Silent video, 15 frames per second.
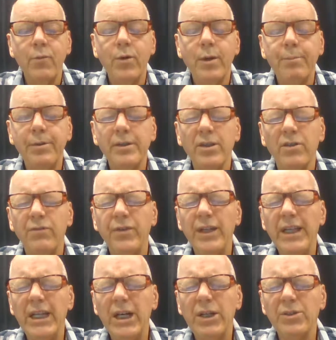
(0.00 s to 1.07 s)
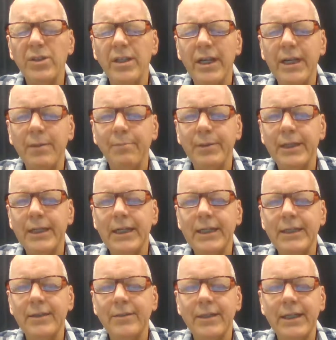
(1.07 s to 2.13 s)
want to put this video out tonight, but I
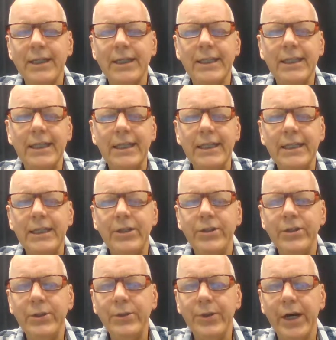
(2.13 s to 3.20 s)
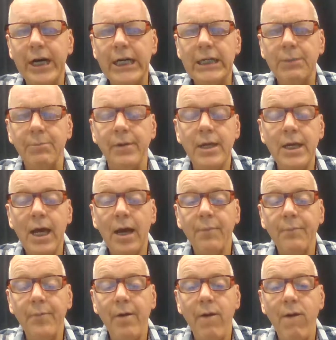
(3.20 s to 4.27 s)
decided I needed to. I'm
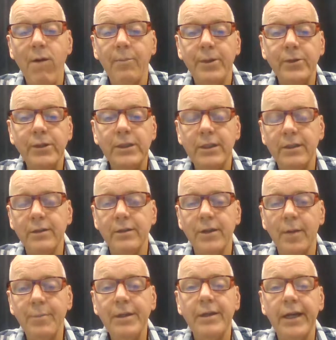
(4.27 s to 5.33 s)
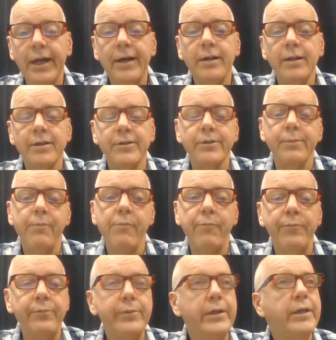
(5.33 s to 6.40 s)
in Dallas,
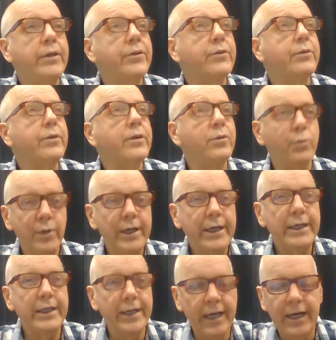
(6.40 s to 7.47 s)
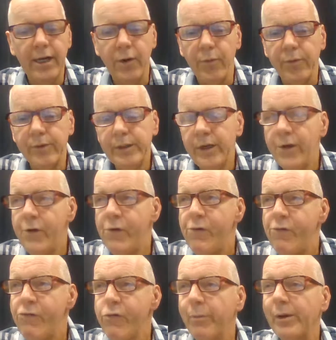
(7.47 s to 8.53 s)
and it's raining now.
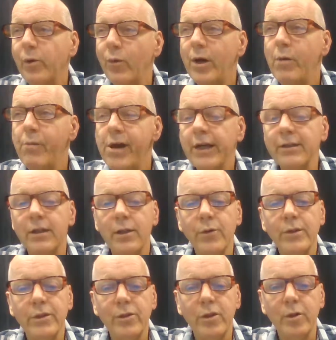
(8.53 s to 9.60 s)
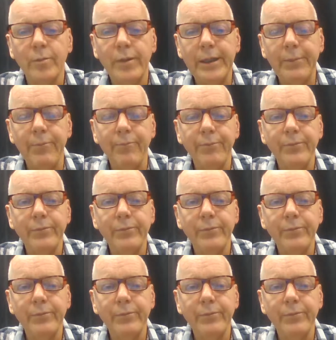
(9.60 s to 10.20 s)
But a while back, the Lord told me